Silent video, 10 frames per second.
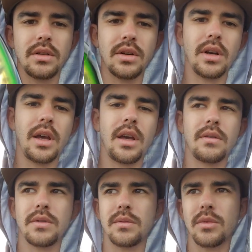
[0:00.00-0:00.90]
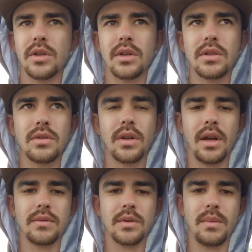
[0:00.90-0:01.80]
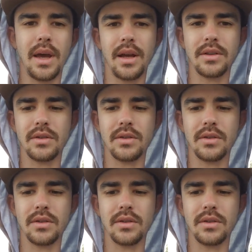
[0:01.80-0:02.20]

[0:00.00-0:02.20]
you're going to have some goods, you're going to have some bads,